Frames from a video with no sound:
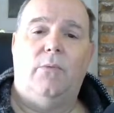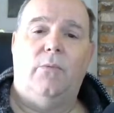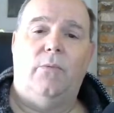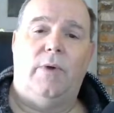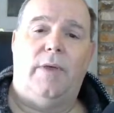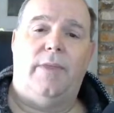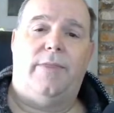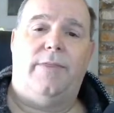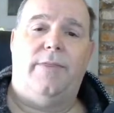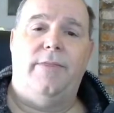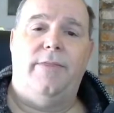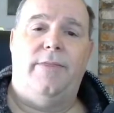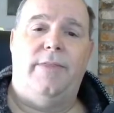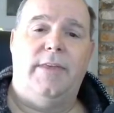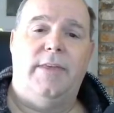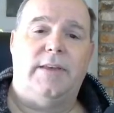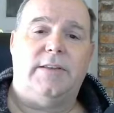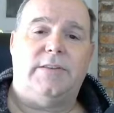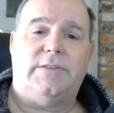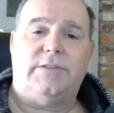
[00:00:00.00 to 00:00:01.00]
with
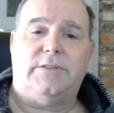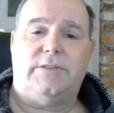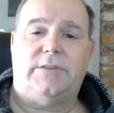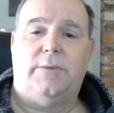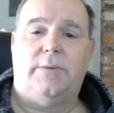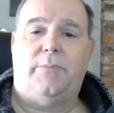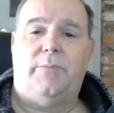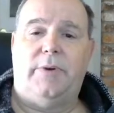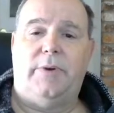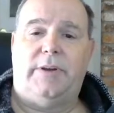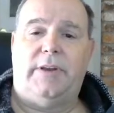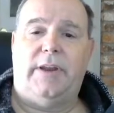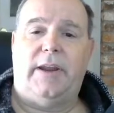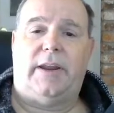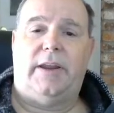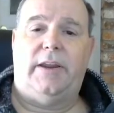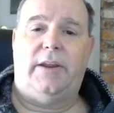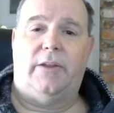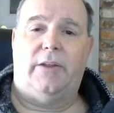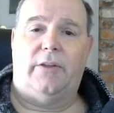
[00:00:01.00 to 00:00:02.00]
this
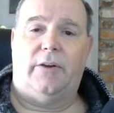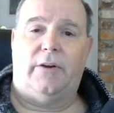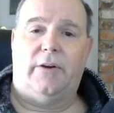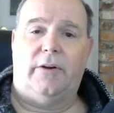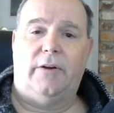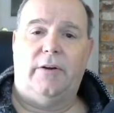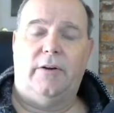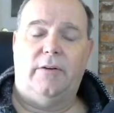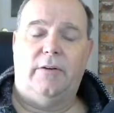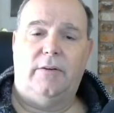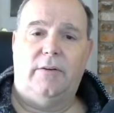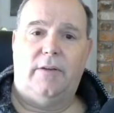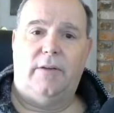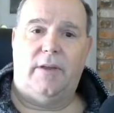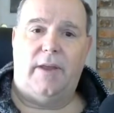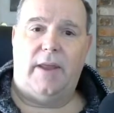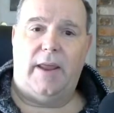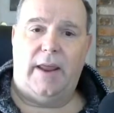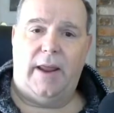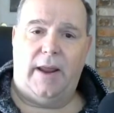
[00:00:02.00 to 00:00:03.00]
particular
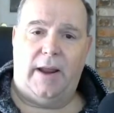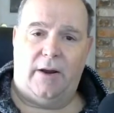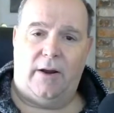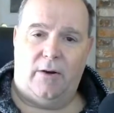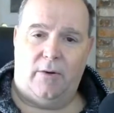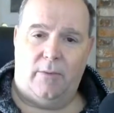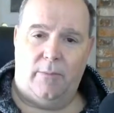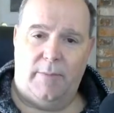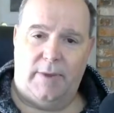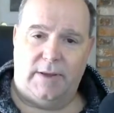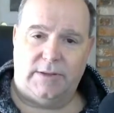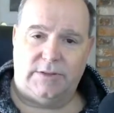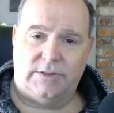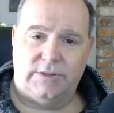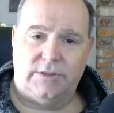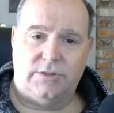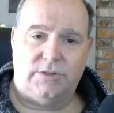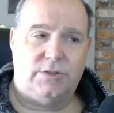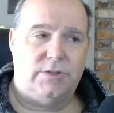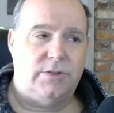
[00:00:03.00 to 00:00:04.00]
error
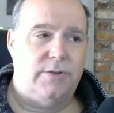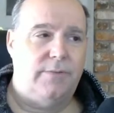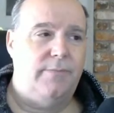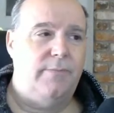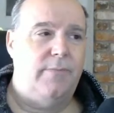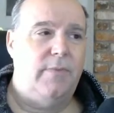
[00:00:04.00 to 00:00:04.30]
message.